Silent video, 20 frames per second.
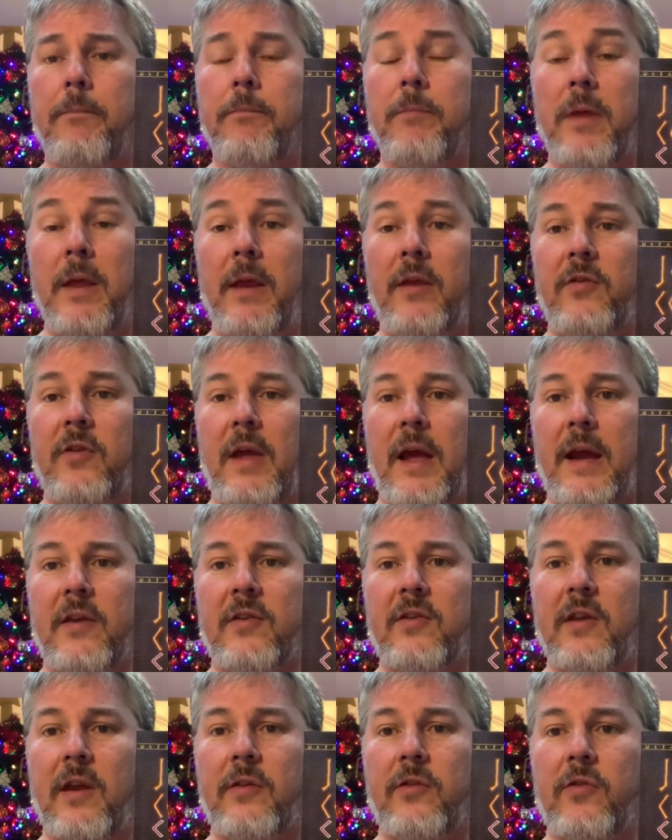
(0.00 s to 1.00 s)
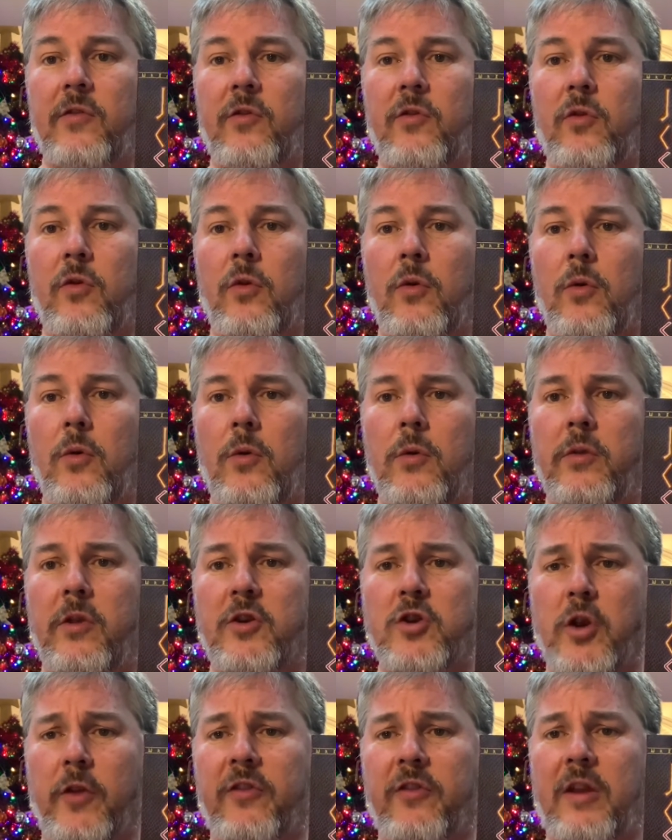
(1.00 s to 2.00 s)
easy access to the
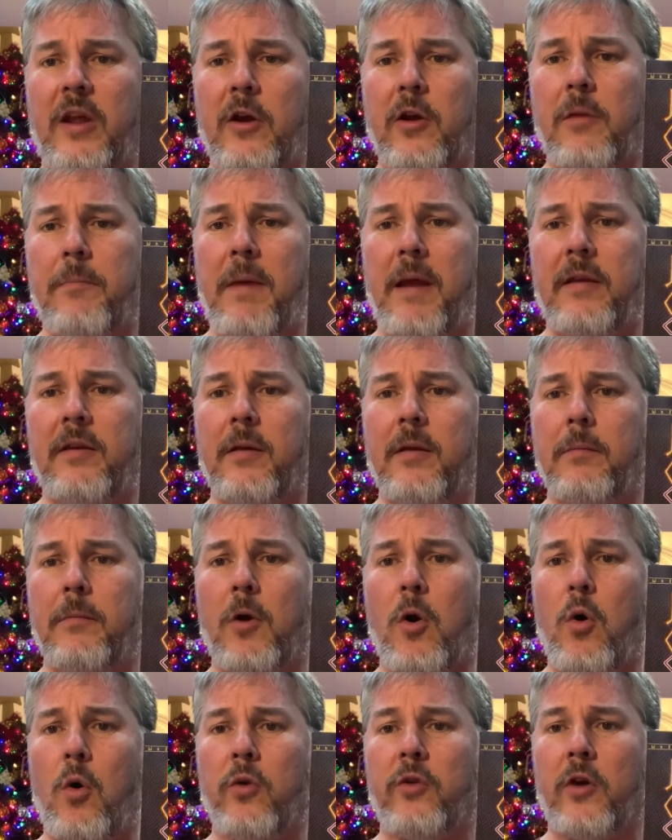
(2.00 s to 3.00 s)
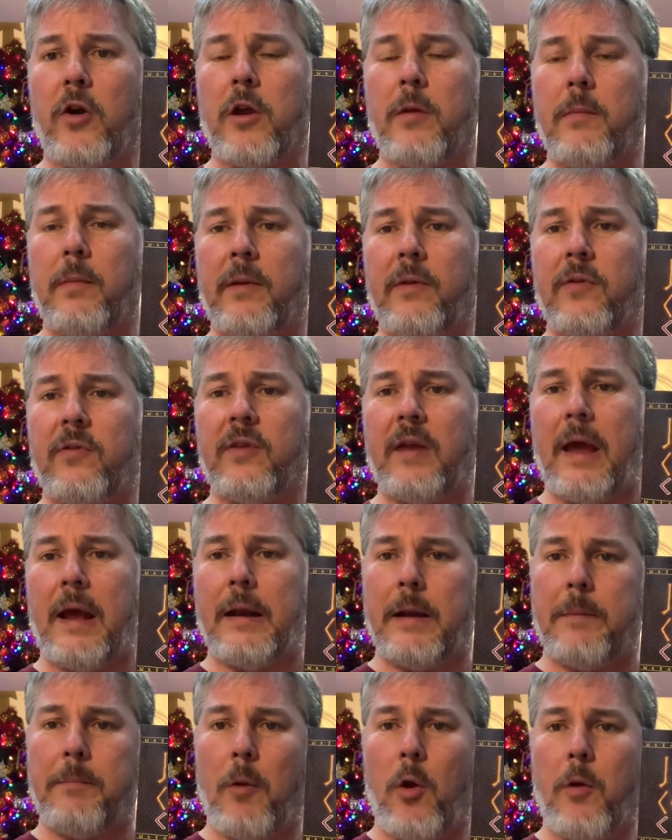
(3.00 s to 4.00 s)
Jonstown Compendium core documents
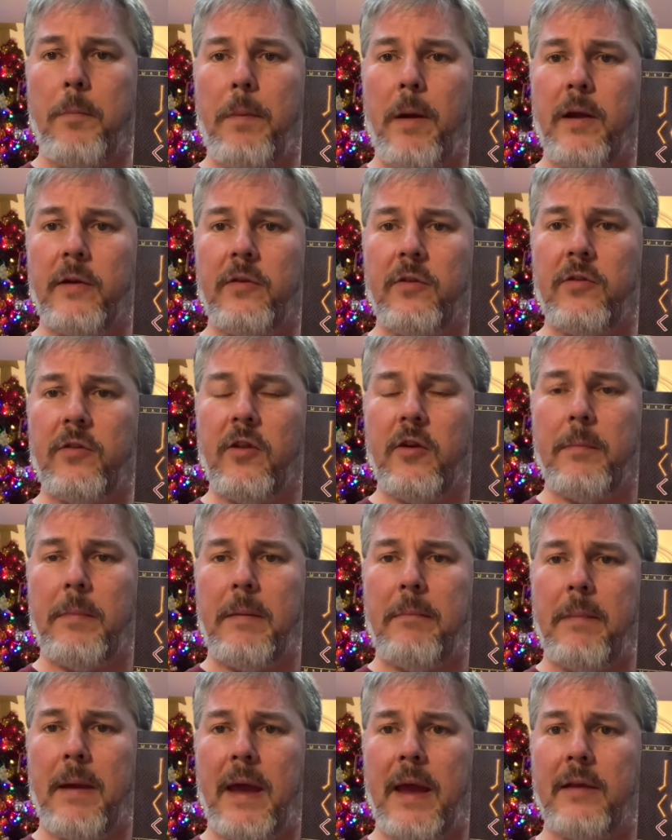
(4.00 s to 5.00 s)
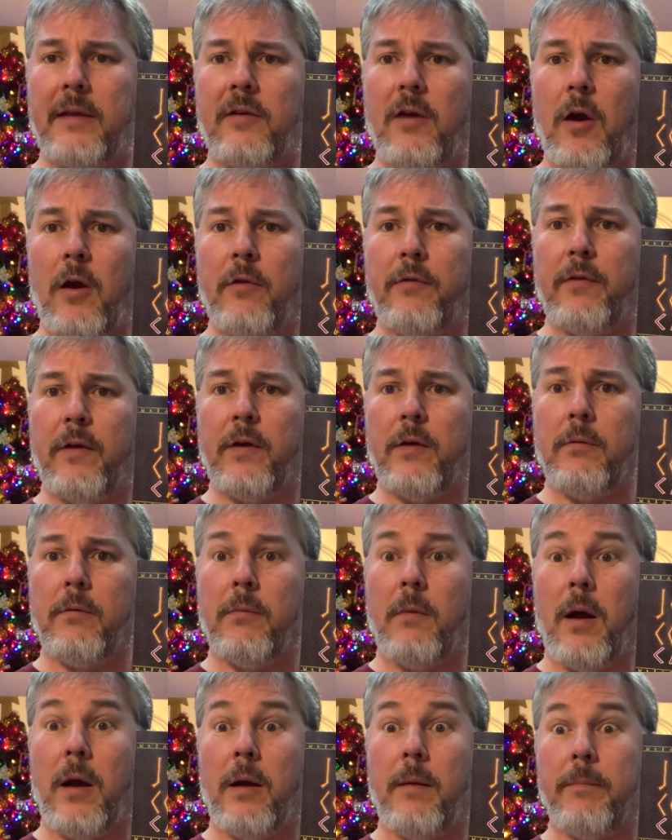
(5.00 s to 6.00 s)
and blog posts that have been made over
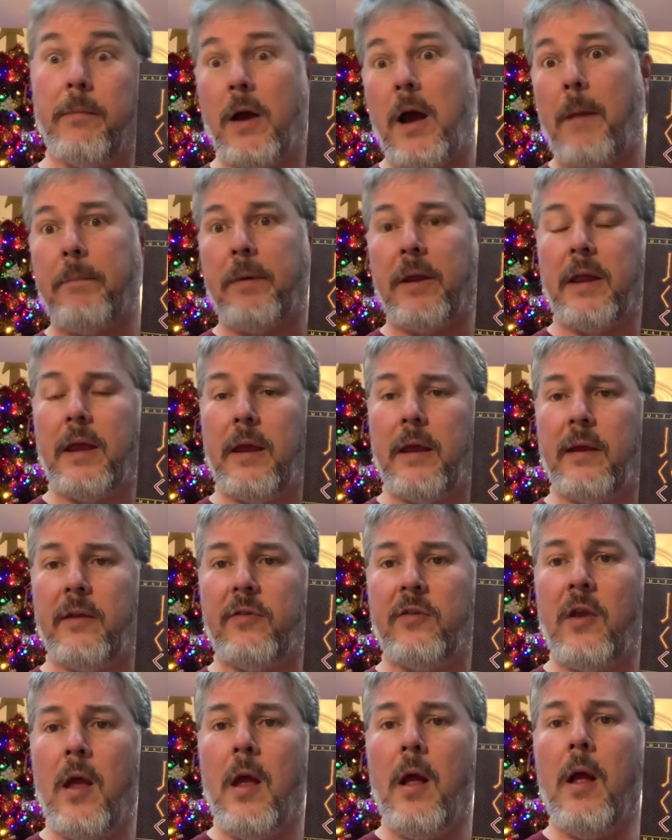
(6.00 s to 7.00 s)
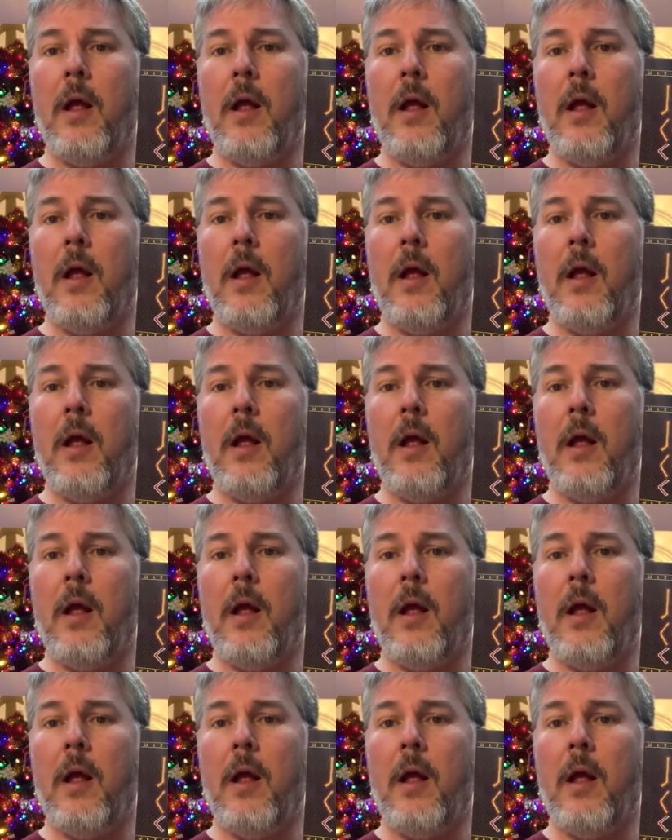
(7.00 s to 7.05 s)
a couple of years,